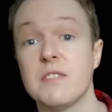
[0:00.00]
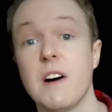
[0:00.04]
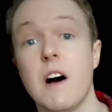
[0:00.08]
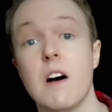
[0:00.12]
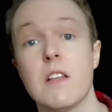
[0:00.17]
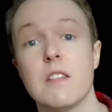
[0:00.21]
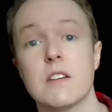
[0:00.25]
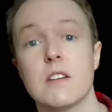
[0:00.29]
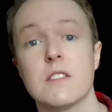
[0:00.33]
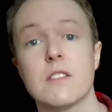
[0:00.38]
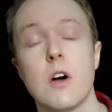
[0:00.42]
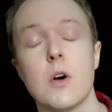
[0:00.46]

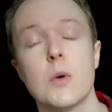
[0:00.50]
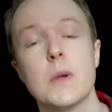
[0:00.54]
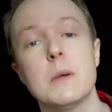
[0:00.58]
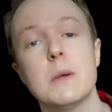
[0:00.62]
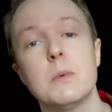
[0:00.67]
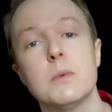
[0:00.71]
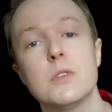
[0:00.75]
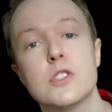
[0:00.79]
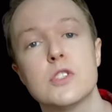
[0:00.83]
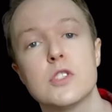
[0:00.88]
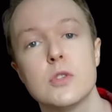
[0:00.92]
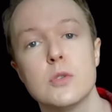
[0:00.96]
father though,
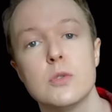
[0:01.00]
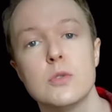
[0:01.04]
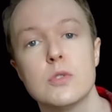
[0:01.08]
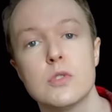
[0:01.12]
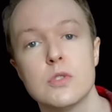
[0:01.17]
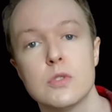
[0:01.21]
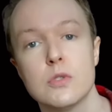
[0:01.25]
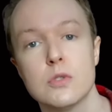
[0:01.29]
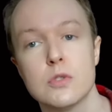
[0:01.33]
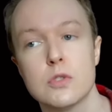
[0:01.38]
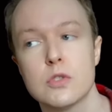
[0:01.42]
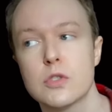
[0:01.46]
he was
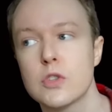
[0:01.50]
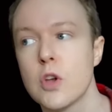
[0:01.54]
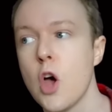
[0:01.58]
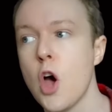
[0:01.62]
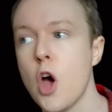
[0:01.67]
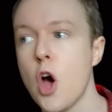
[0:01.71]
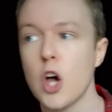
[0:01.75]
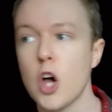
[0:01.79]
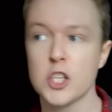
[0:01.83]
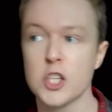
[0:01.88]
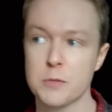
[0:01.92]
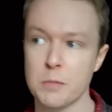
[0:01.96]
Susan's
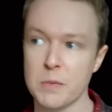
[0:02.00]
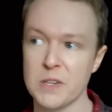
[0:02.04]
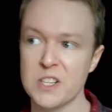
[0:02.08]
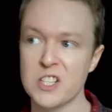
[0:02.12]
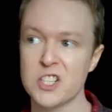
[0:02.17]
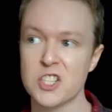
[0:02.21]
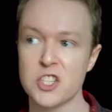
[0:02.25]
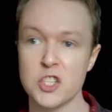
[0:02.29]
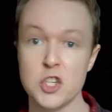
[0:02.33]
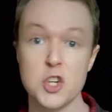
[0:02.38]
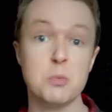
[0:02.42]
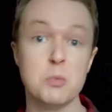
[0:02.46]

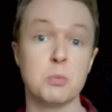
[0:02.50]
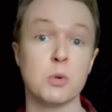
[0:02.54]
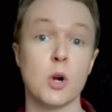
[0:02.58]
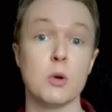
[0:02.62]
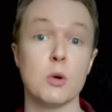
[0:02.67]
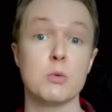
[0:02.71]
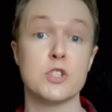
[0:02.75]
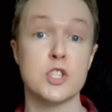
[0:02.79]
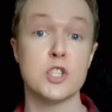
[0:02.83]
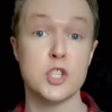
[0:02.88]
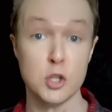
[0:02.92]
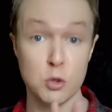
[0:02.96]
husband
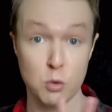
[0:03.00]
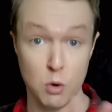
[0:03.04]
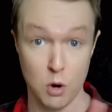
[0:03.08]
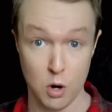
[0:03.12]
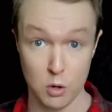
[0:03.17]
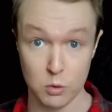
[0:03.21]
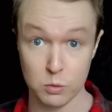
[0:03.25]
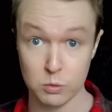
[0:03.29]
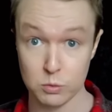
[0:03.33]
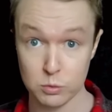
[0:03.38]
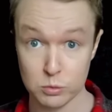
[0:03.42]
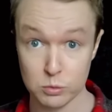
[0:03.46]
numero
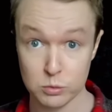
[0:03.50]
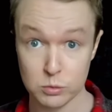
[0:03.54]
tuo.